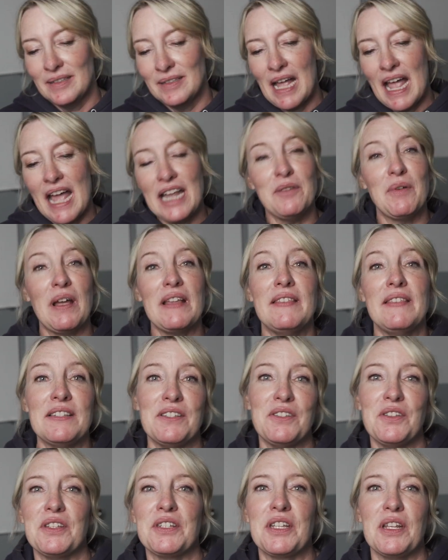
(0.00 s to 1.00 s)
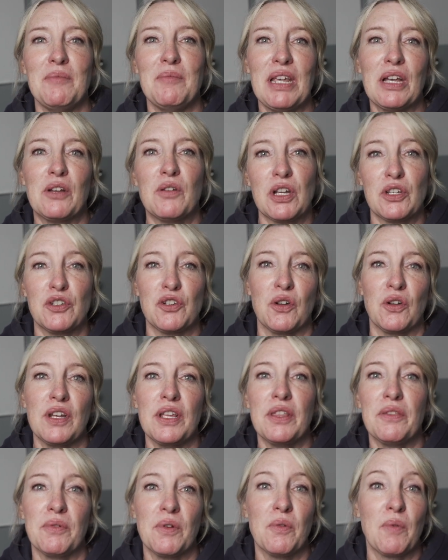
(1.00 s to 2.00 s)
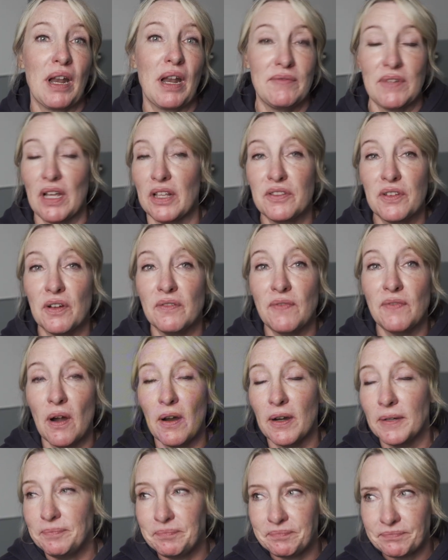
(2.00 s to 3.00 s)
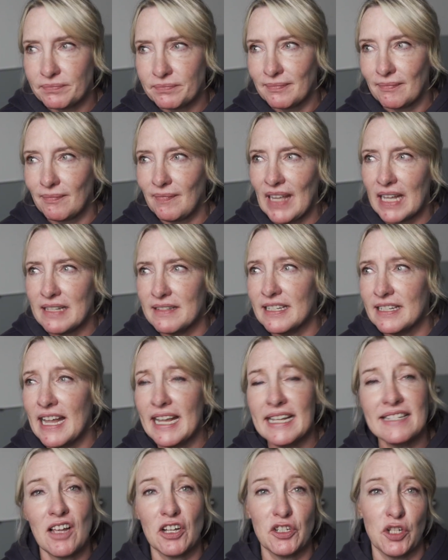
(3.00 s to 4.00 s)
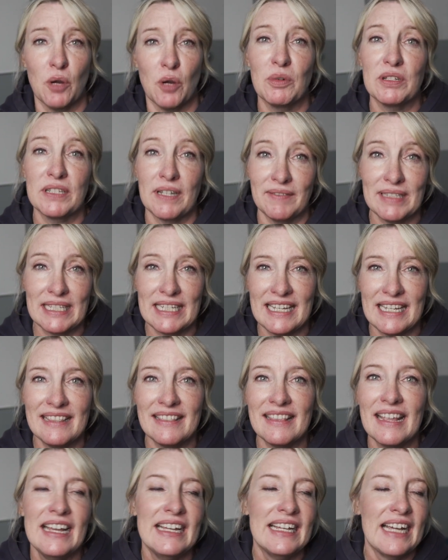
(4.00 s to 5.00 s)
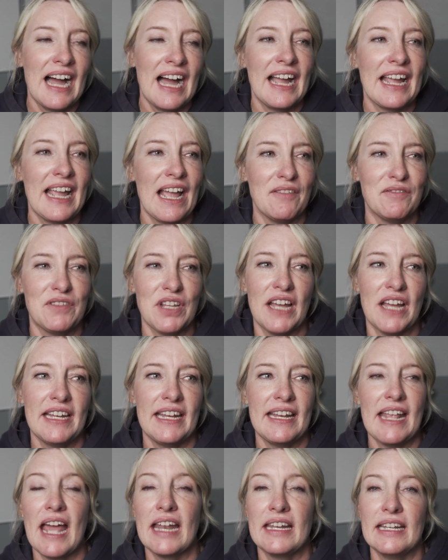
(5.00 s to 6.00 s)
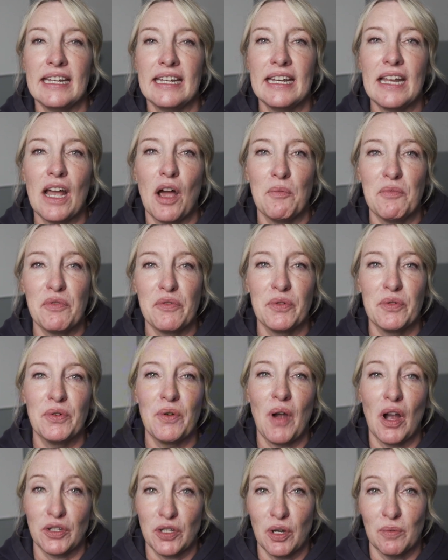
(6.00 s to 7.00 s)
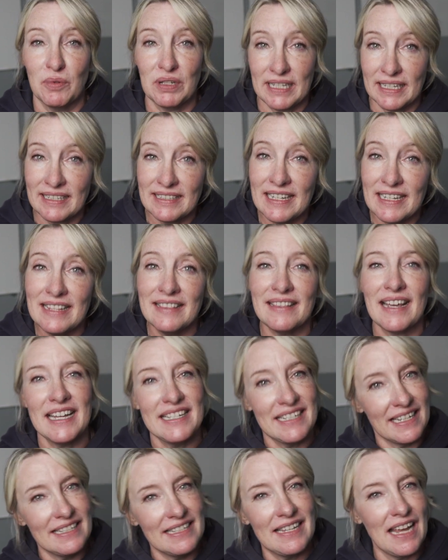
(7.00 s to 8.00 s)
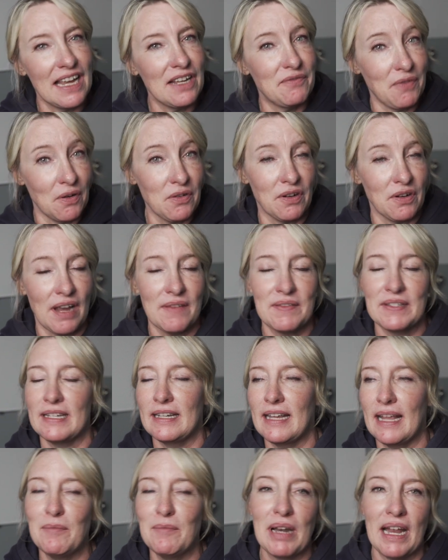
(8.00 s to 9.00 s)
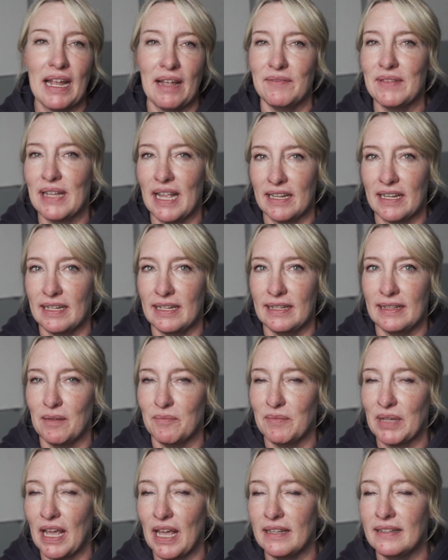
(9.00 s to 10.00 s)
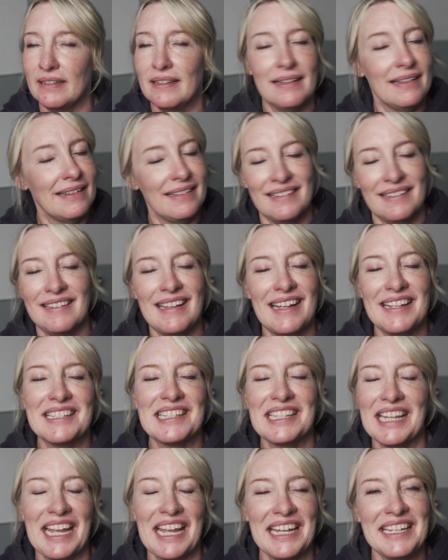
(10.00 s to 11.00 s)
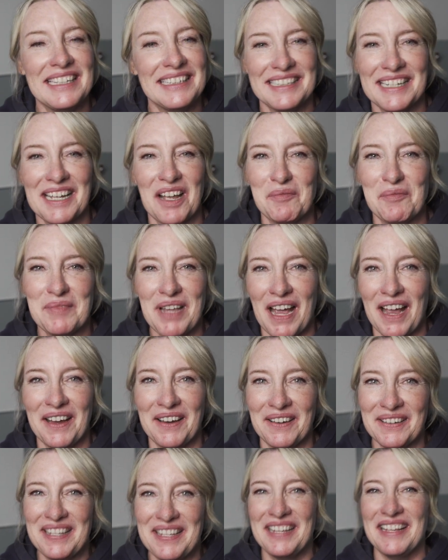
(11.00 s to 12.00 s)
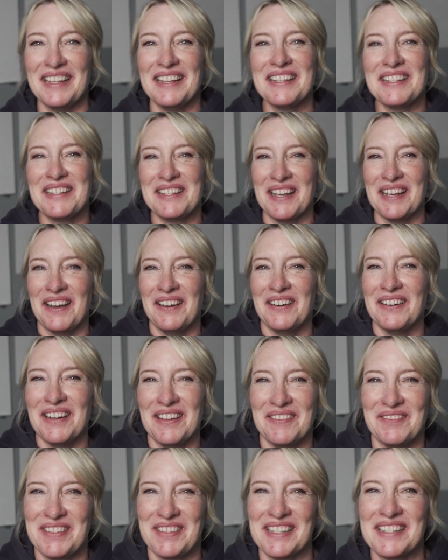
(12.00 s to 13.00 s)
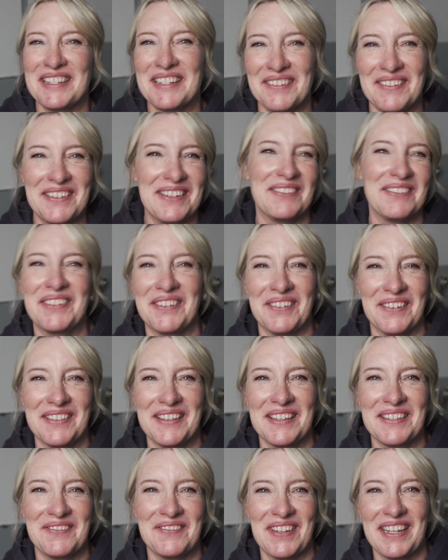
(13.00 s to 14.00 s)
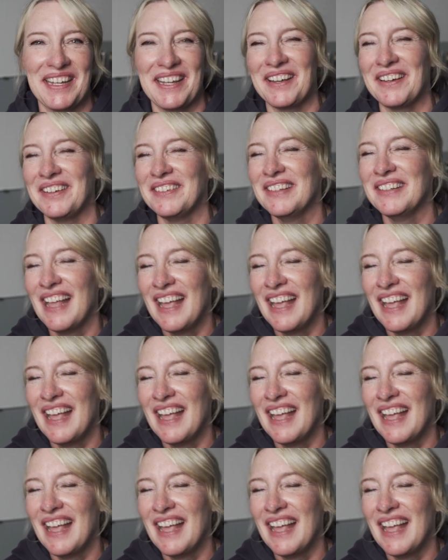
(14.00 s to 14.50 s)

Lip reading: Anyway, this is just going to be a quick journey through what I've done so far. Today is October 17th. I have done and edited up through October 16th. I did take photographs today, but I haven't edited them yet. It's late, I'm tired, so I'm just going to record this video.